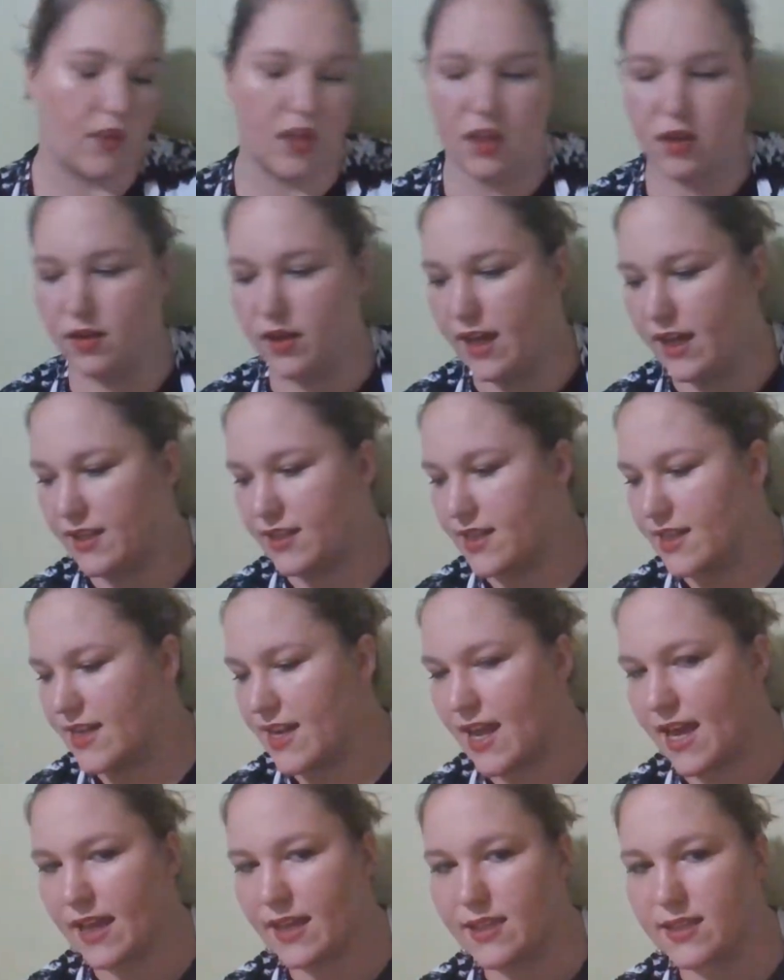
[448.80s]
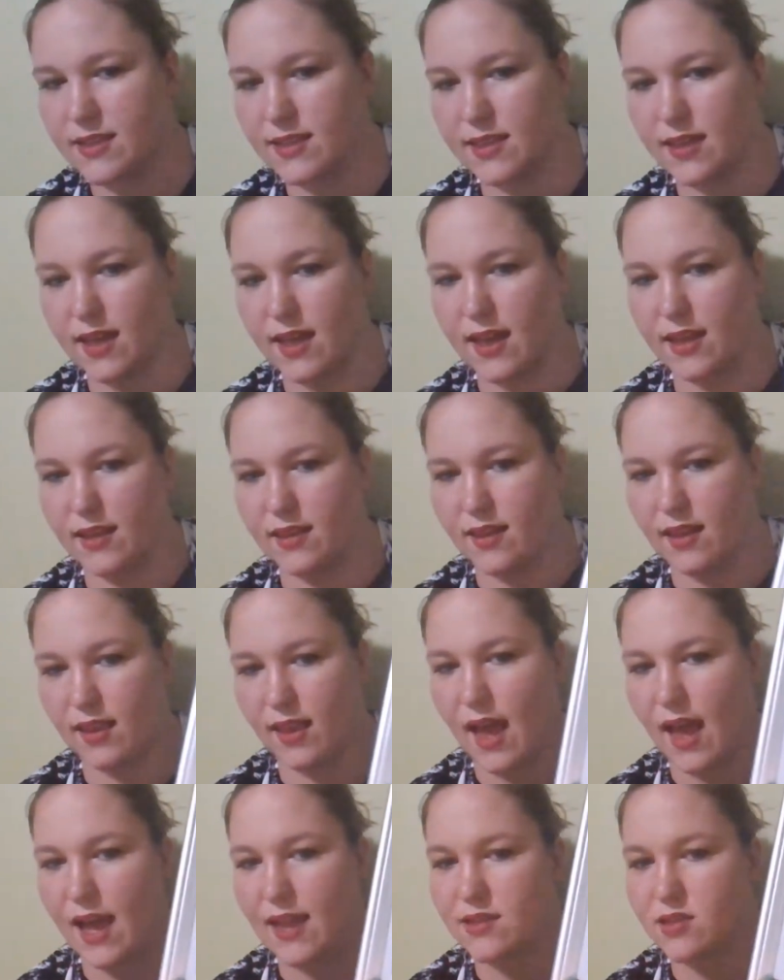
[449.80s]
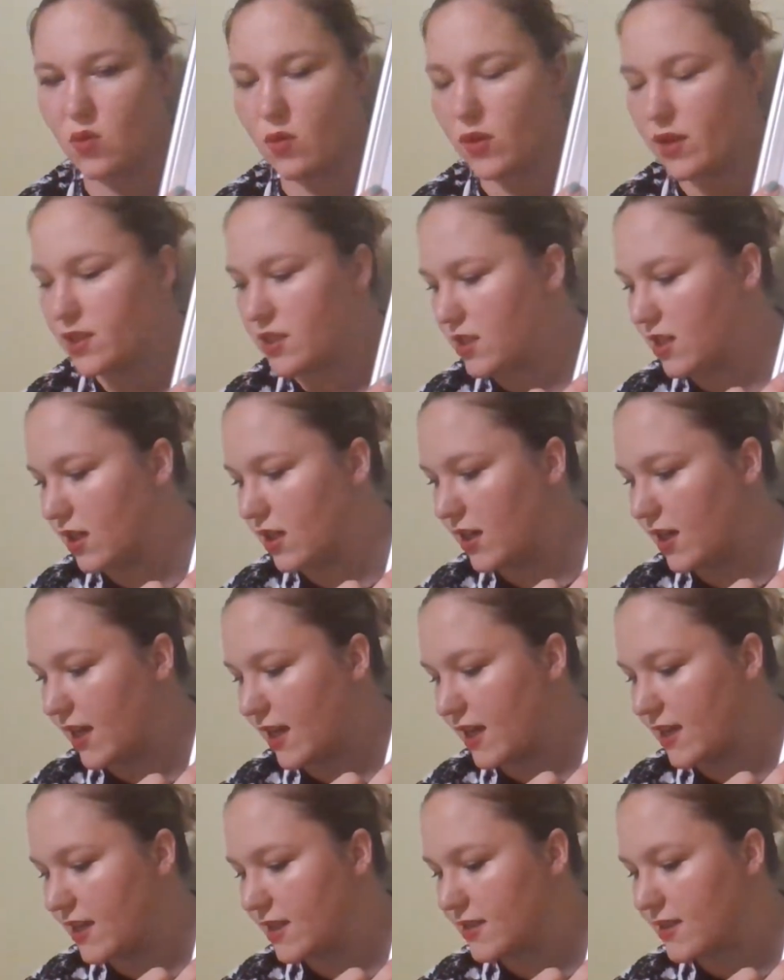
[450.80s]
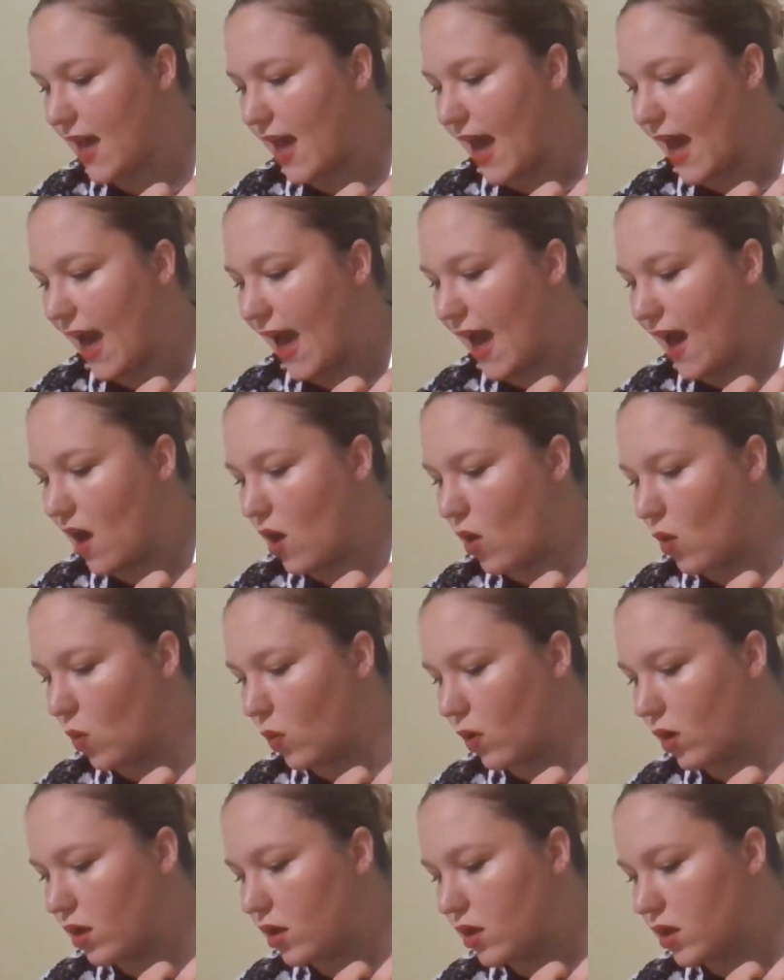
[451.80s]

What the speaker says: Okay, next and the last question is how.